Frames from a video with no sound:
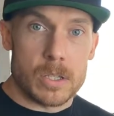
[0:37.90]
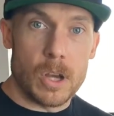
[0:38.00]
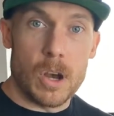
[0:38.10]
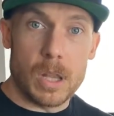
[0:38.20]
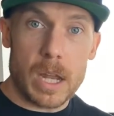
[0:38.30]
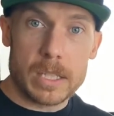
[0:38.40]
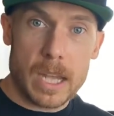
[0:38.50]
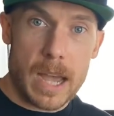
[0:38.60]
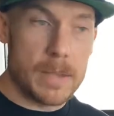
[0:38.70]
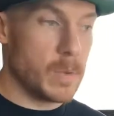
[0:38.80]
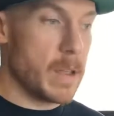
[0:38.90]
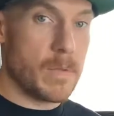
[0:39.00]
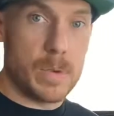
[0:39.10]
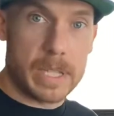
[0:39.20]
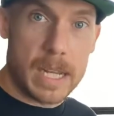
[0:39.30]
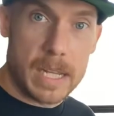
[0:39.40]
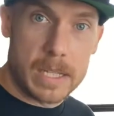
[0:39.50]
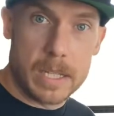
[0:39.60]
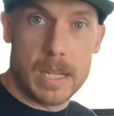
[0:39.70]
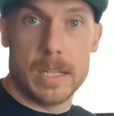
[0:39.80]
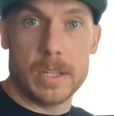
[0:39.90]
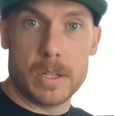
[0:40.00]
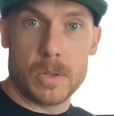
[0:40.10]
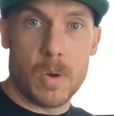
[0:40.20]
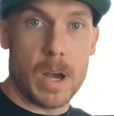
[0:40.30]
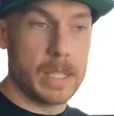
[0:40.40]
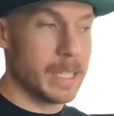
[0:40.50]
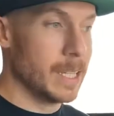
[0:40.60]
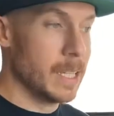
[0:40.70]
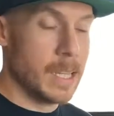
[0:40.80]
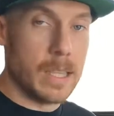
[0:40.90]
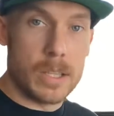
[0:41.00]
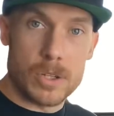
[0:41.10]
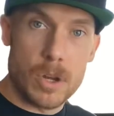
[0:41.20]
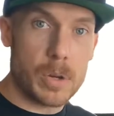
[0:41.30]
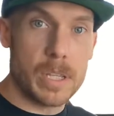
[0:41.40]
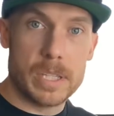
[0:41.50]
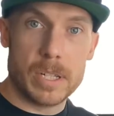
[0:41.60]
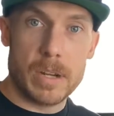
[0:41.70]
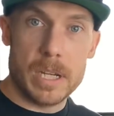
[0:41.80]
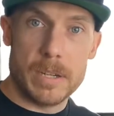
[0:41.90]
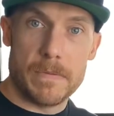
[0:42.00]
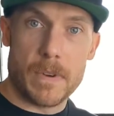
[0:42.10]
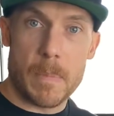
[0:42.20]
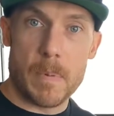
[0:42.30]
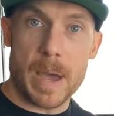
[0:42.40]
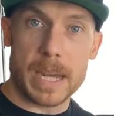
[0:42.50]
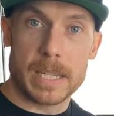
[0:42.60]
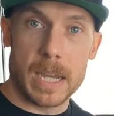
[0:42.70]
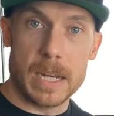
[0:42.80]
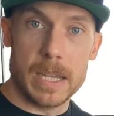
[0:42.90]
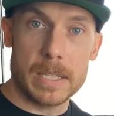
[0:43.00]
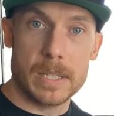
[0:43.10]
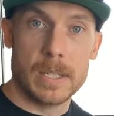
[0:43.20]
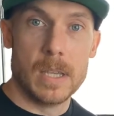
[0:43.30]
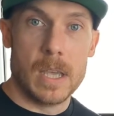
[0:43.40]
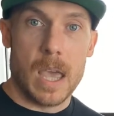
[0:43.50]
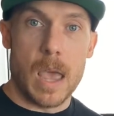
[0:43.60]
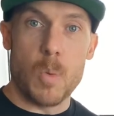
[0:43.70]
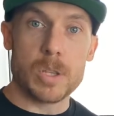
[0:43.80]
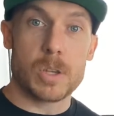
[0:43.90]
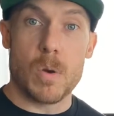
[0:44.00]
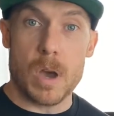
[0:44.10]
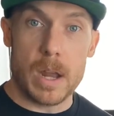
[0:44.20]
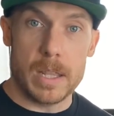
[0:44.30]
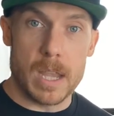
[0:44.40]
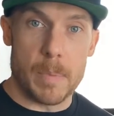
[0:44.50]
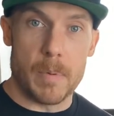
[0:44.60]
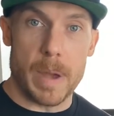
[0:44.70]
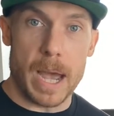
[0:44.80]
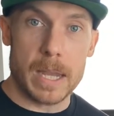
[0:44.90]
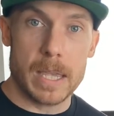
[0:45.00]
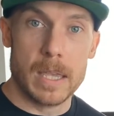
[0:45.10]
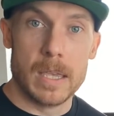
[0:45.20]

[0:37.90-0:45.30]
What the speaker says: So a lot of times when everyone's getting into their squats, there's no consideration for upper back tightness and what's going on in the upper back.